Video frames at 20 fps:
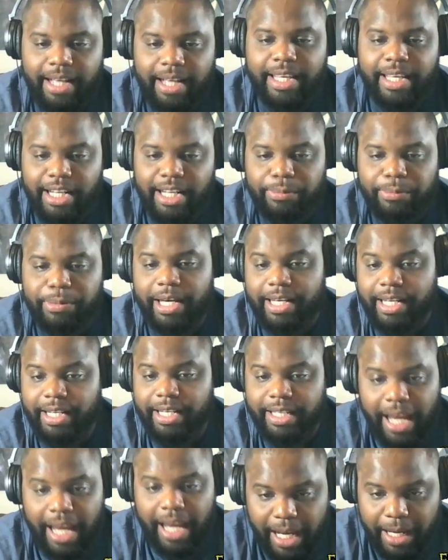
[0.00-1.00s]
I think it'll be a
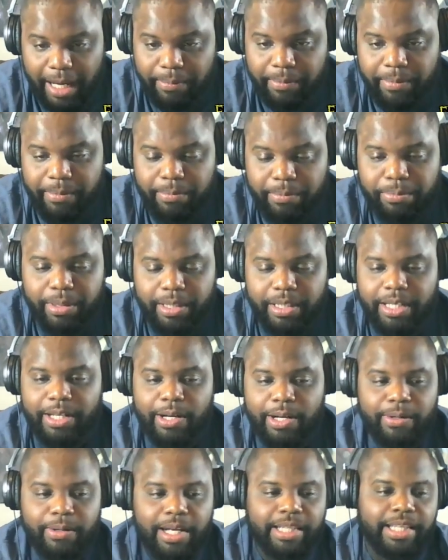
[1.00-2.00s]
good game. But, you
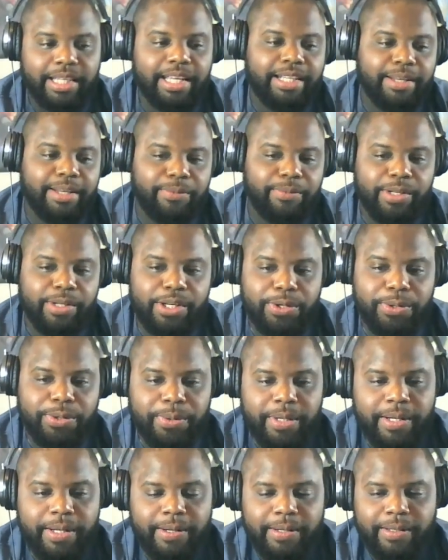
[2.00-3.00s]
know, I think that when
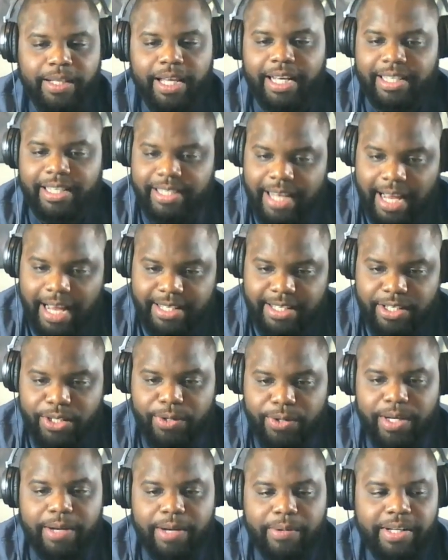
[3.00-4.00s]
you, like Assassin's
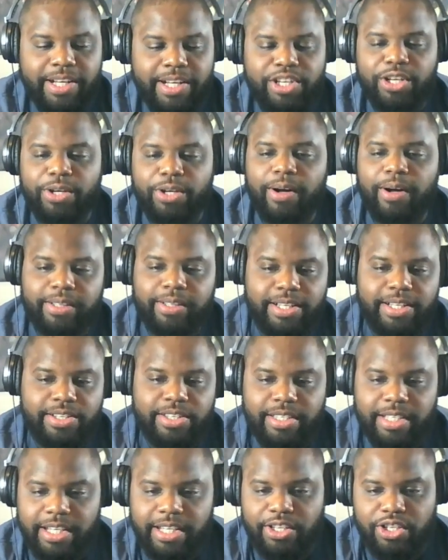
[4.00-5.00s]
Creed, when they show all
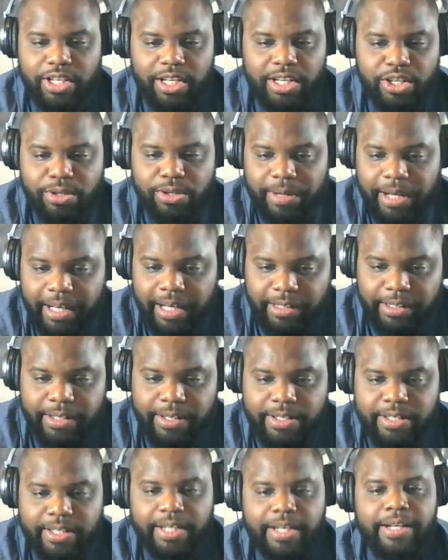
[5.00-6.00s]
these C G
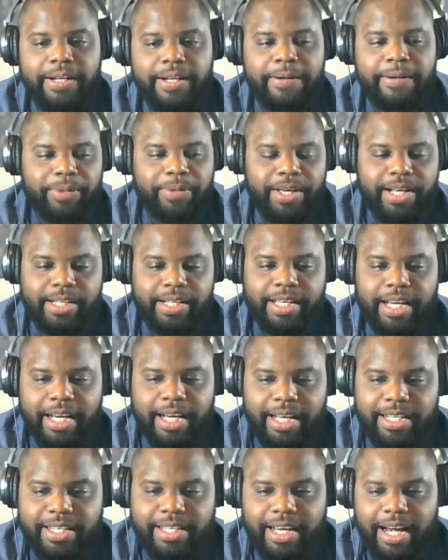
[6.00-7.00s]
trailers, it
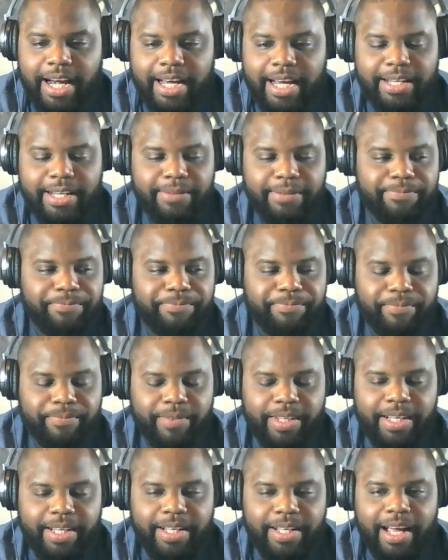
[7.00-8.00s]
it's kind of
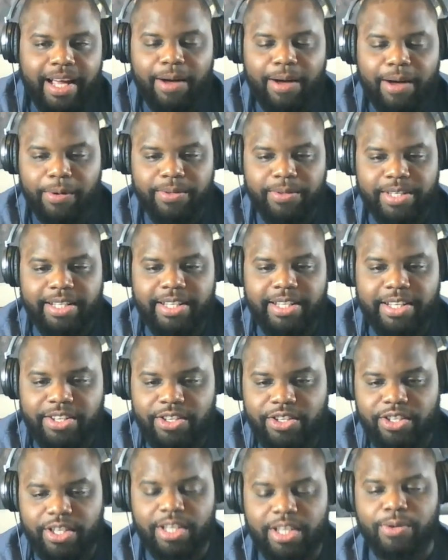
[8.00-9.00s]
I won't say
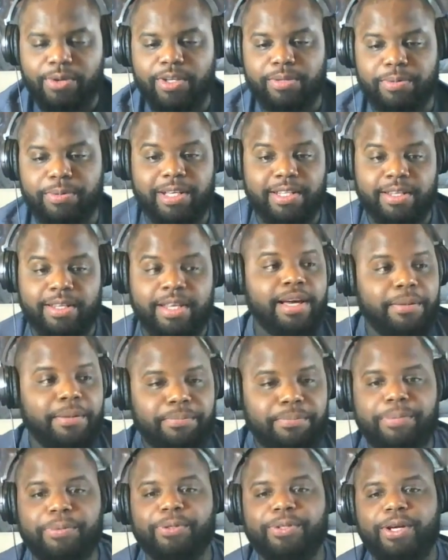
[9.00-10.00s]
disingenuous because
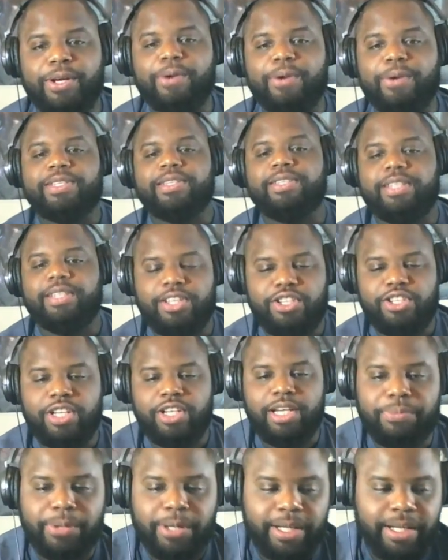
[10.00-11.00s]
people know it's a C
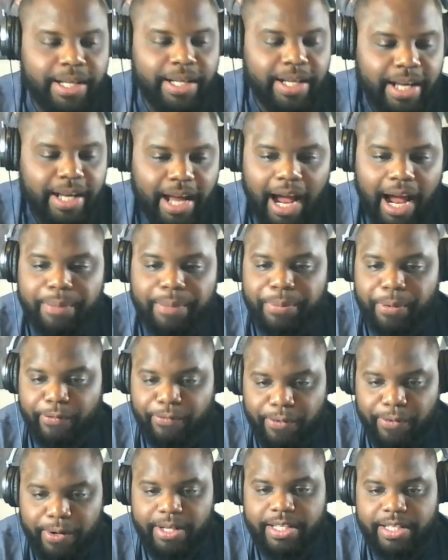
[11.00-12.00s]
G, but I'd
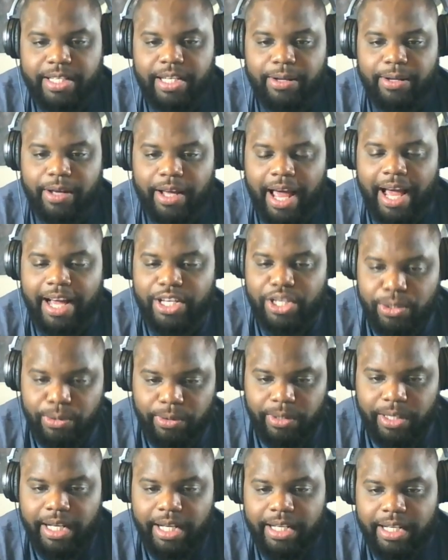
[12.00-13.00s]
prefer to see
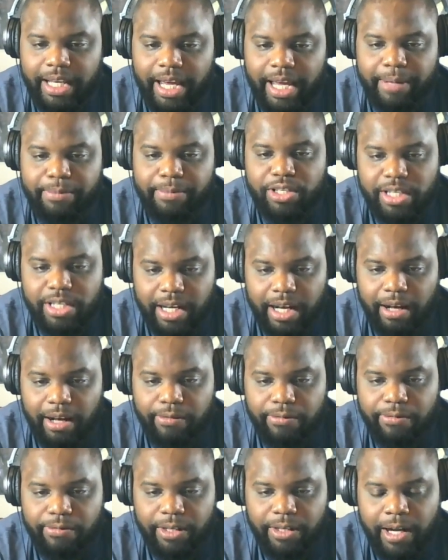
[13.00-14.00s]
actual in-game
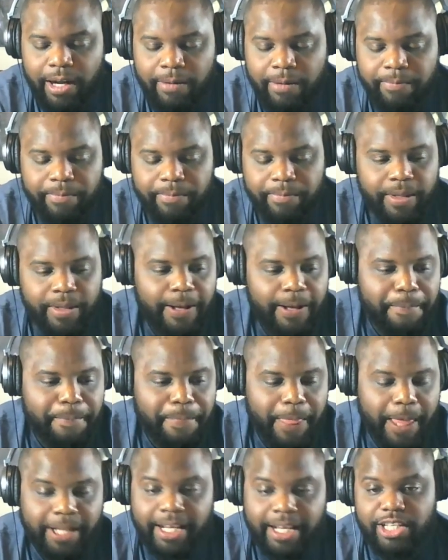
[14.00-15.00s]
stuff, you know?
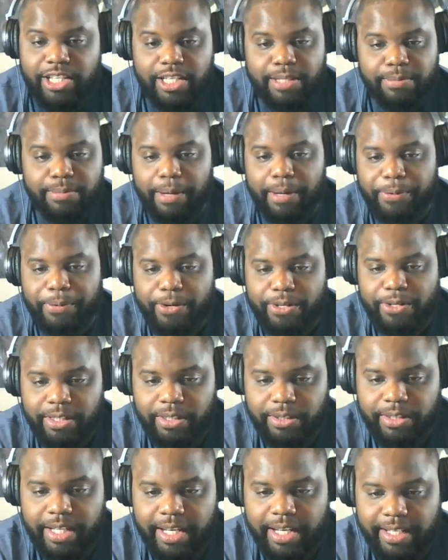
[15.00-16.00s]
Mm. And that's just my
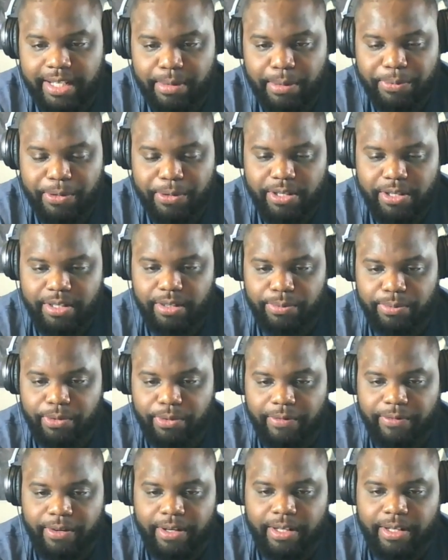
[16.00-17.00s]
personal taste, my personal
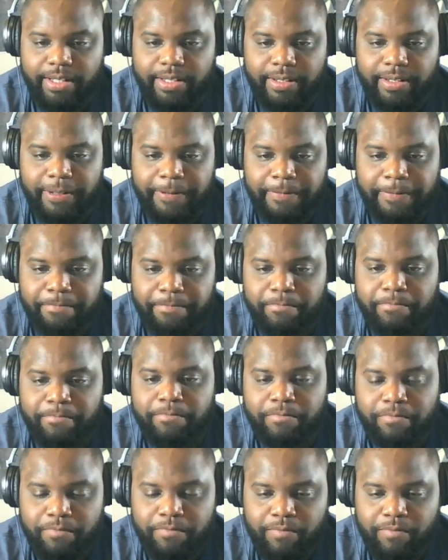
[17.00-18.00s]
preference. I'm
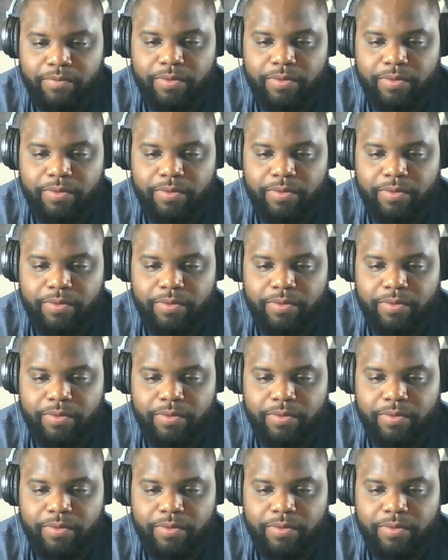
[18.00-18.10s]
with you.